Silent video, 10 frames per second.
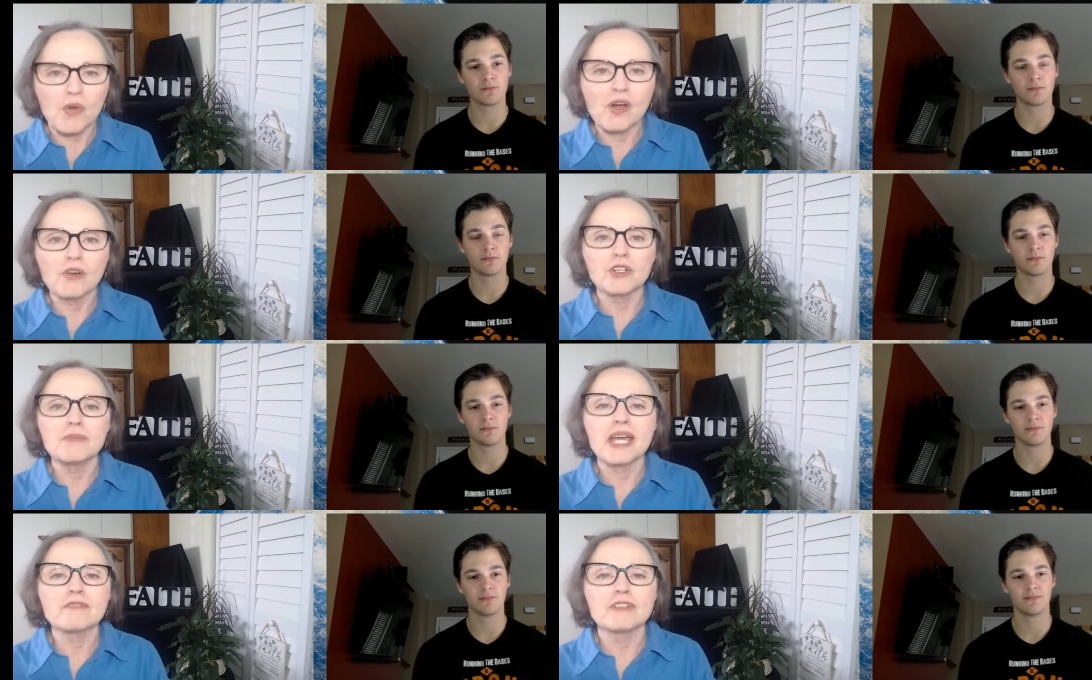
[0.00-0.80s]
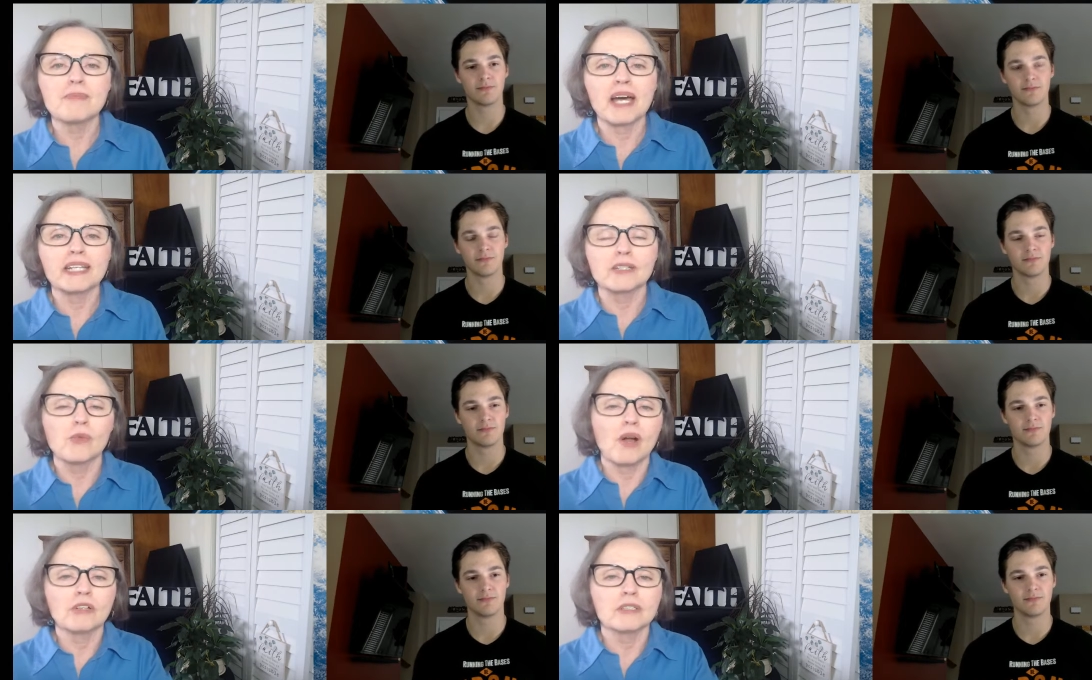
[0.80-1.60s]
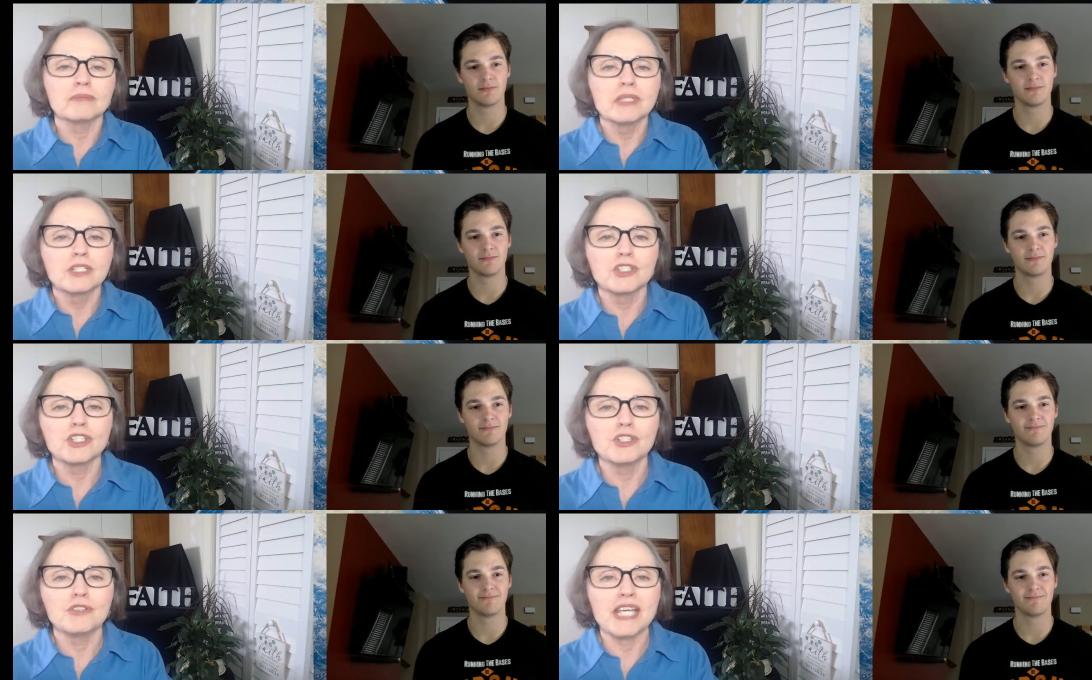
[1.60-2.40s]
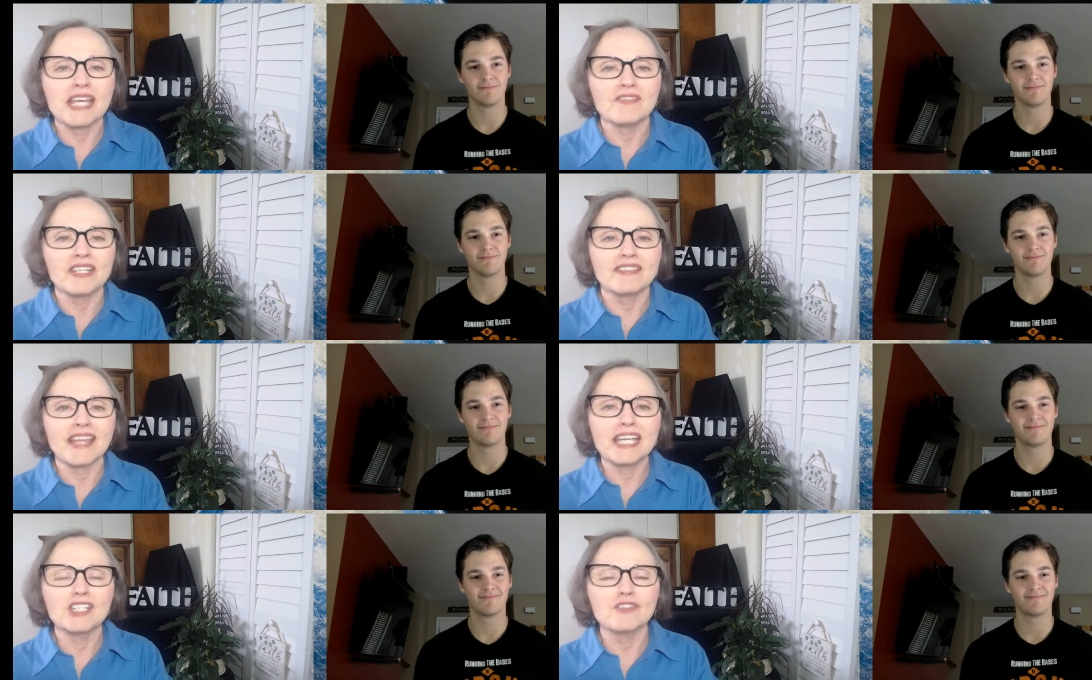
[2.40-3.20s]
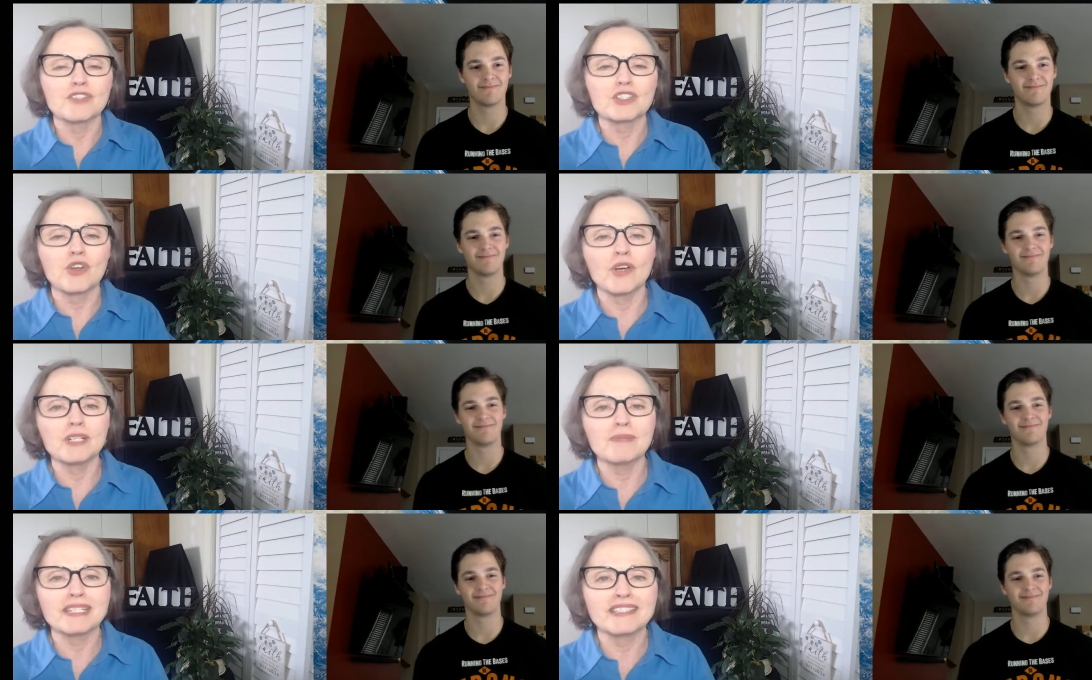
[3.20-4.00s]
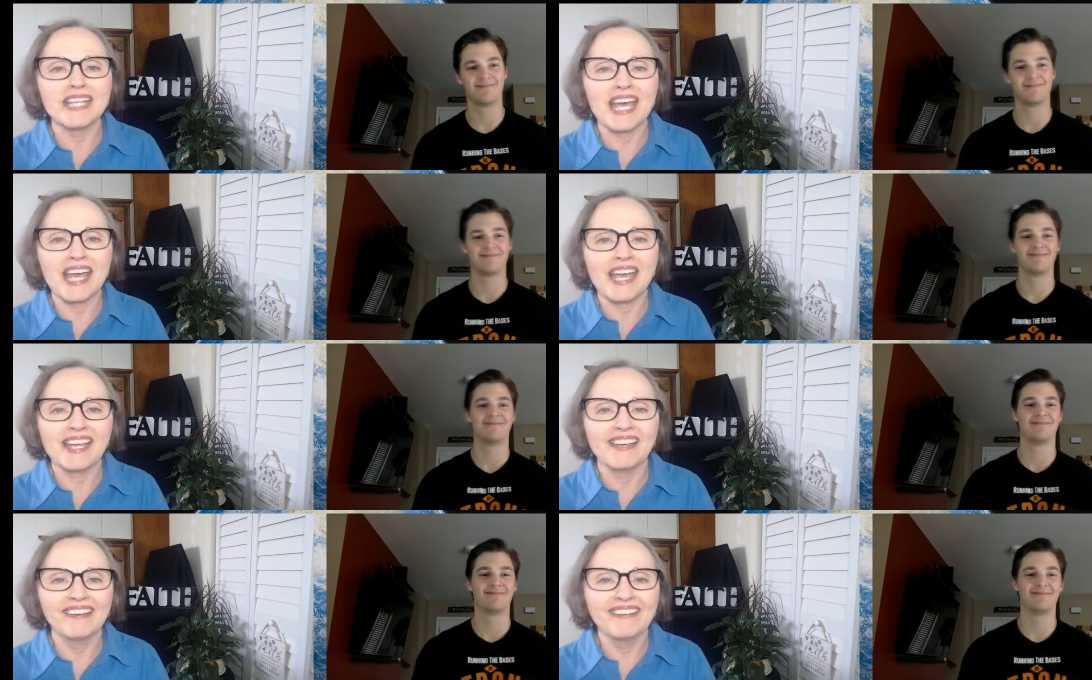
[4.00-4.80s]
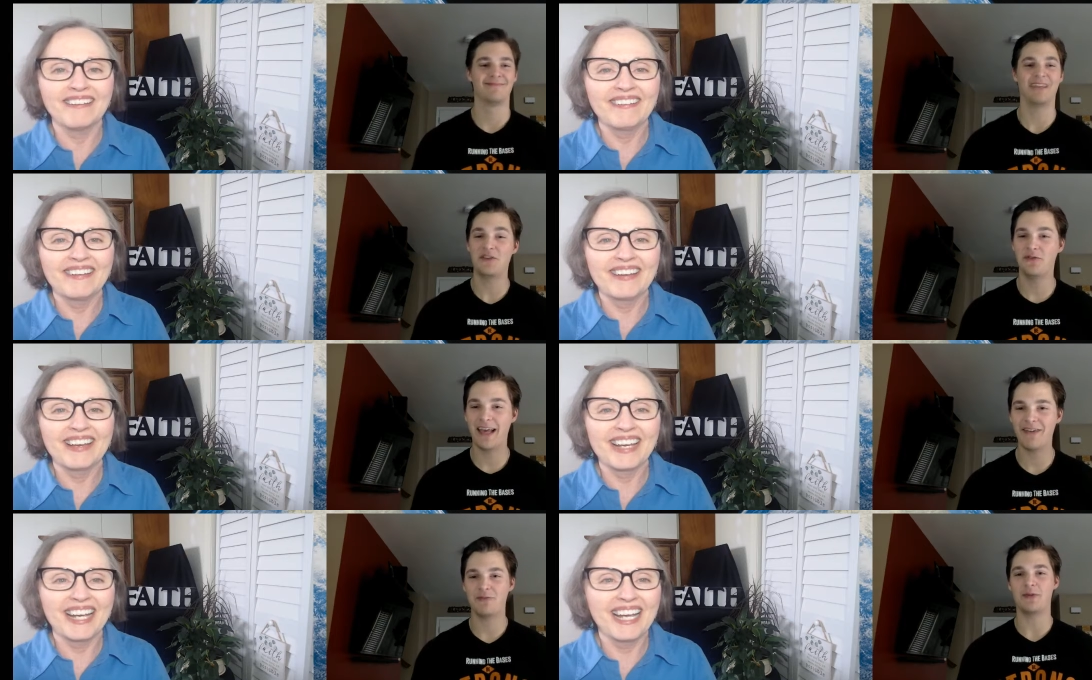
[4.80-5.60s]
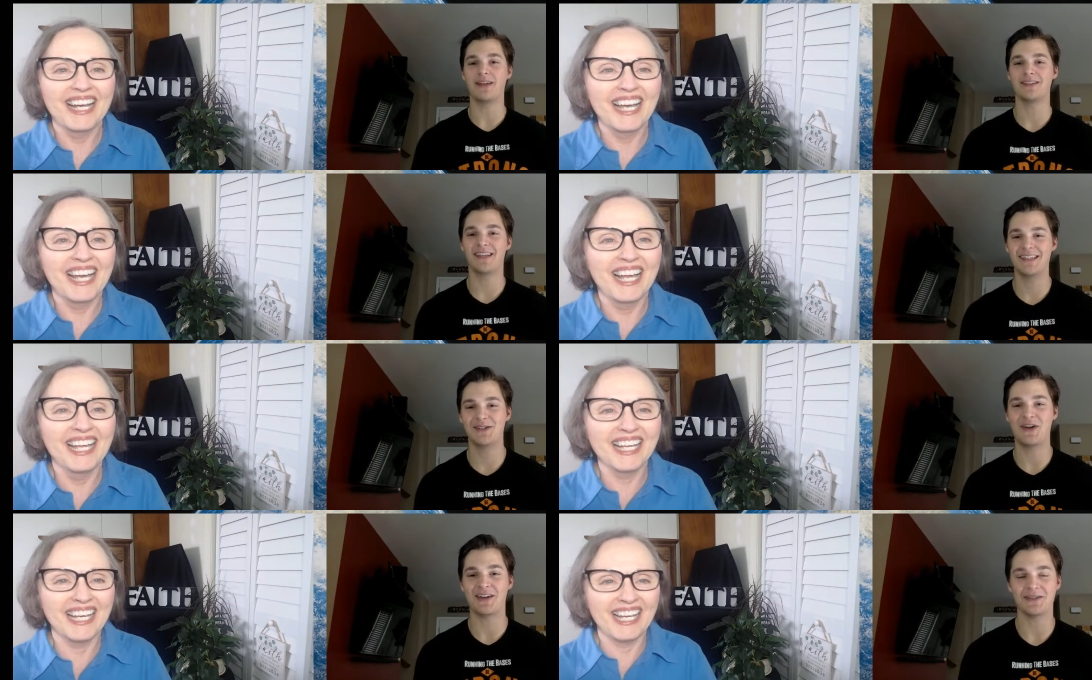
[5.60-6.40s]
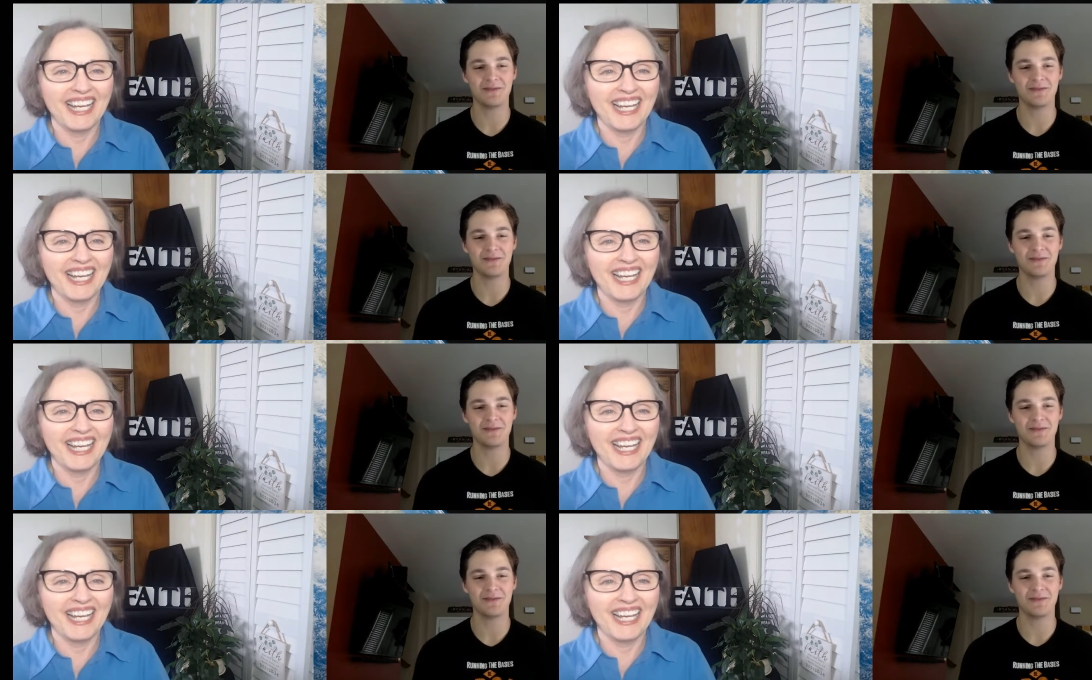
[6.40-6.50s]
Speaker 1: welcome everybody, and welcome to you, David. Thank you for joining me today.
Speaker 2: Thank you for having me. It's, it's an honor.